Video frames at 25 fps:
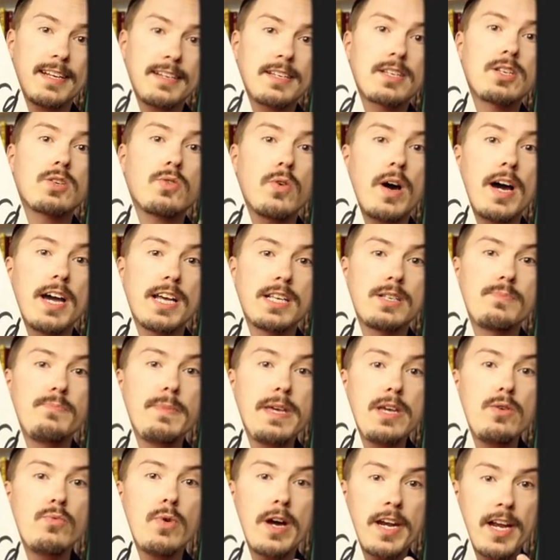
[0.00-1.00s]
that strikes
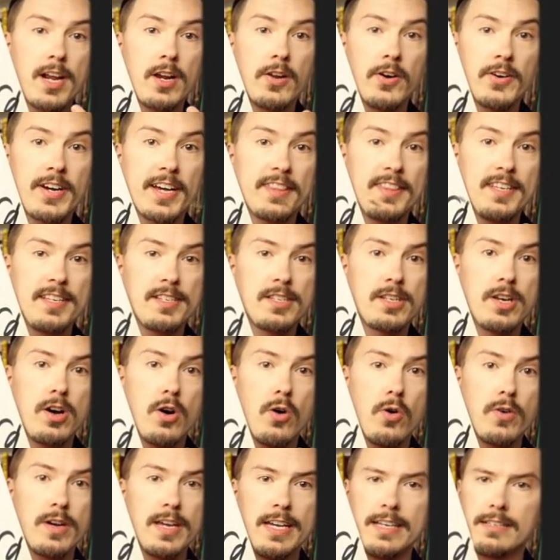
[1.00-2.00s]
me when I look at this
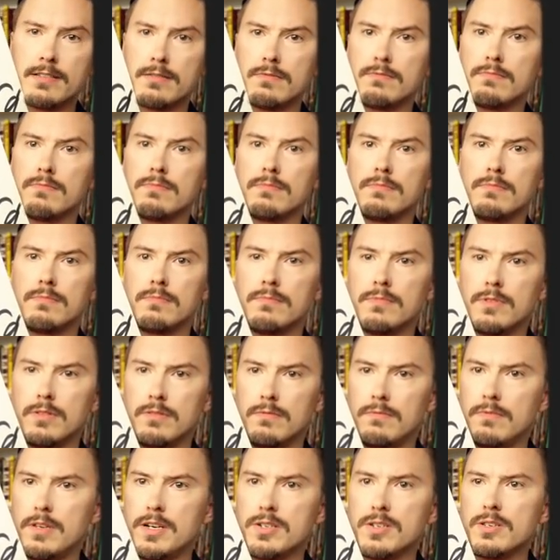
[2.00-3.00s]
code is
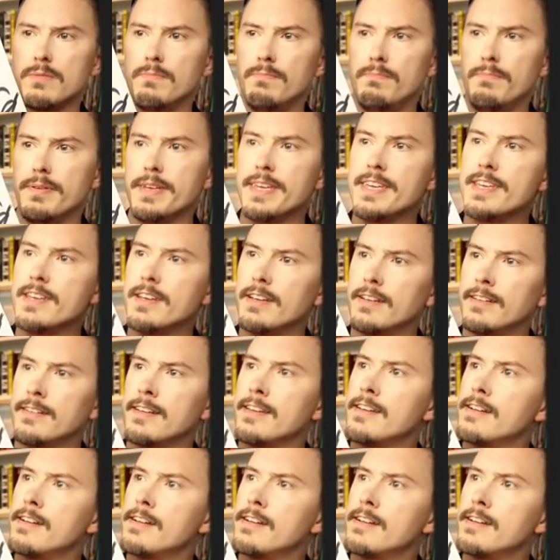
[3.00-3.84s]
there's a B in